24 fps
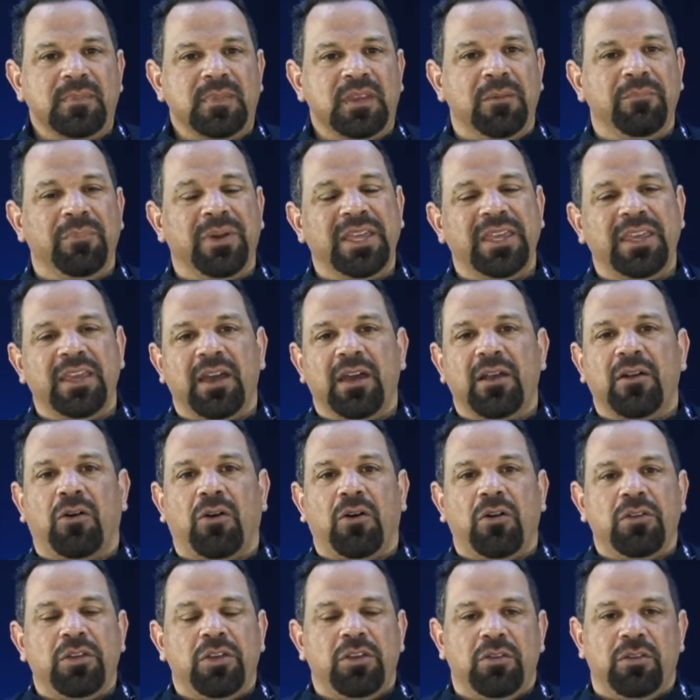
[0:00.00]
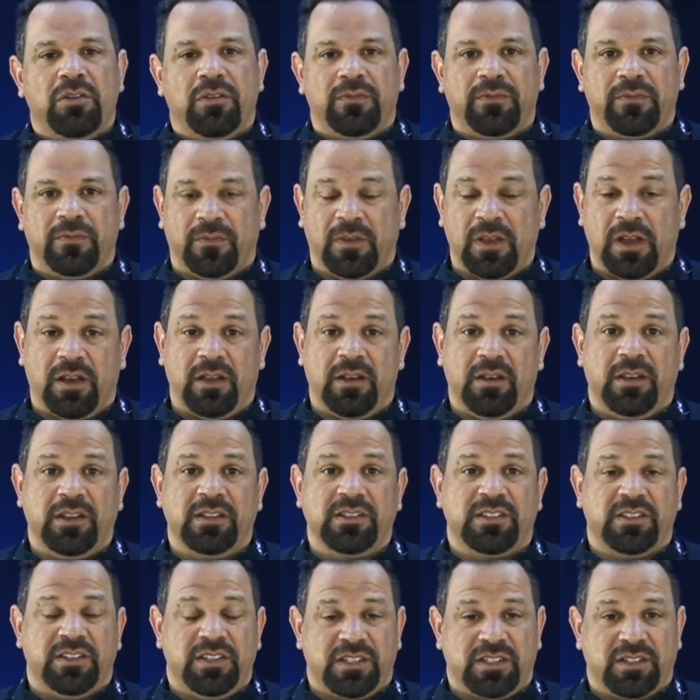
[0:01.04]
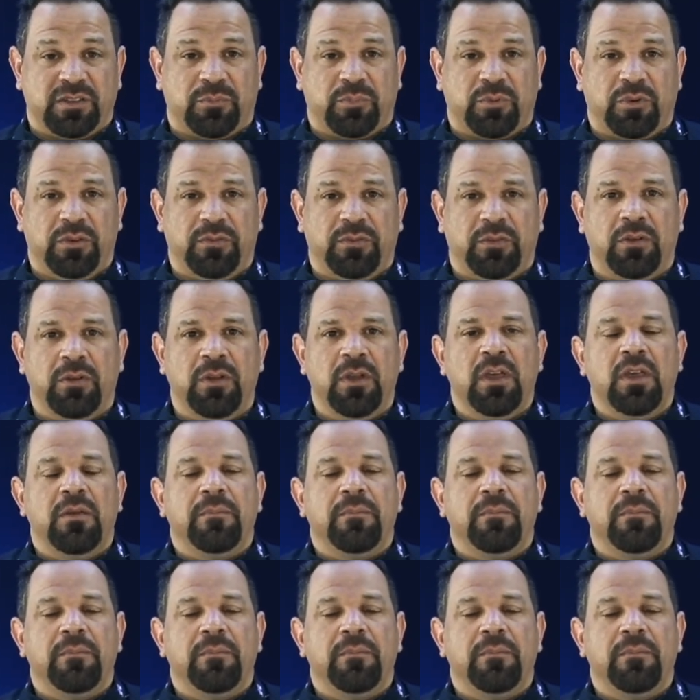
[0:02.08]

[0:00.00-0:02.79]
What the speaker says: But yet all you have gotten is disapproval.